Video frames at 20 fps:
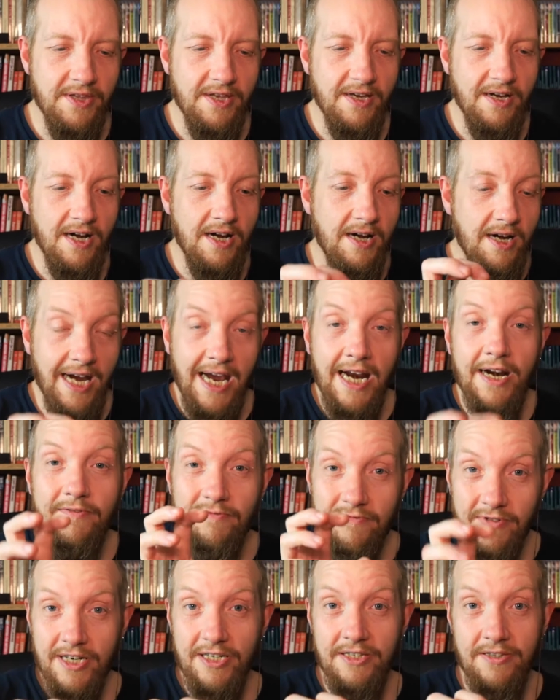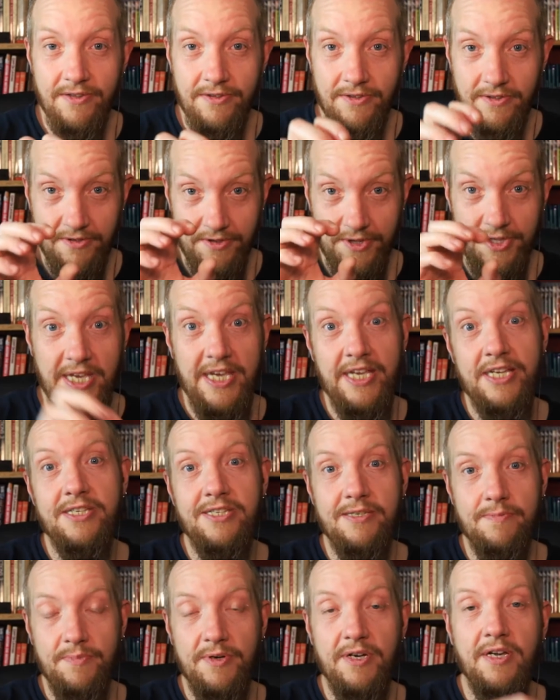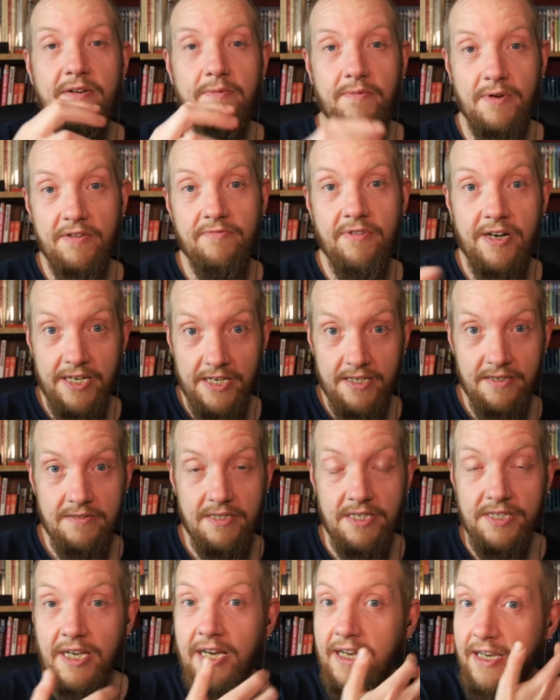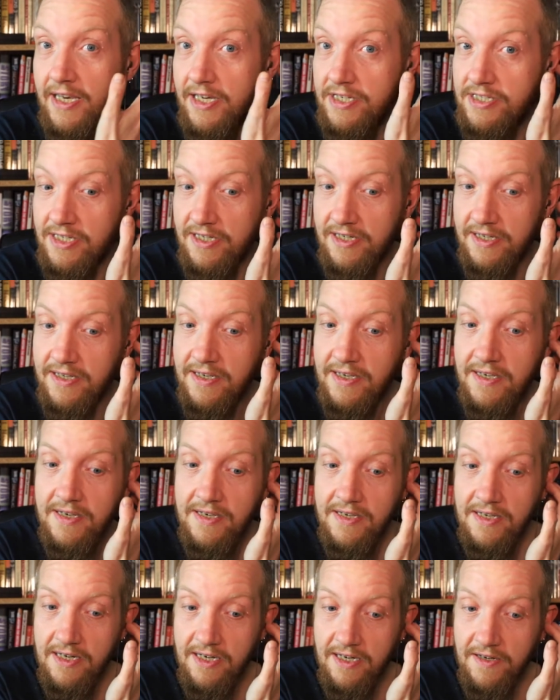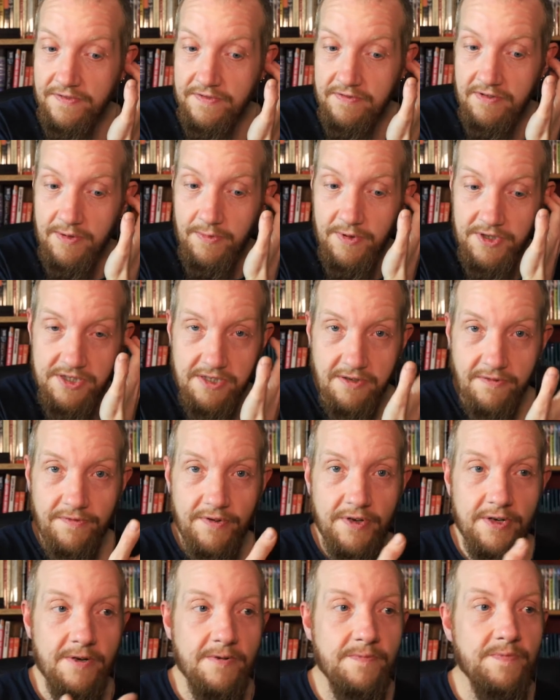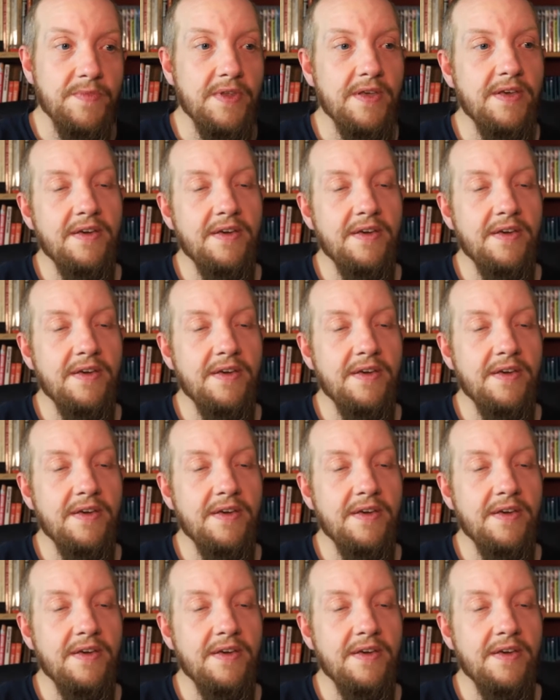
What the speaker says: I hadn't read this, but I read it today, actually, after I watched the film.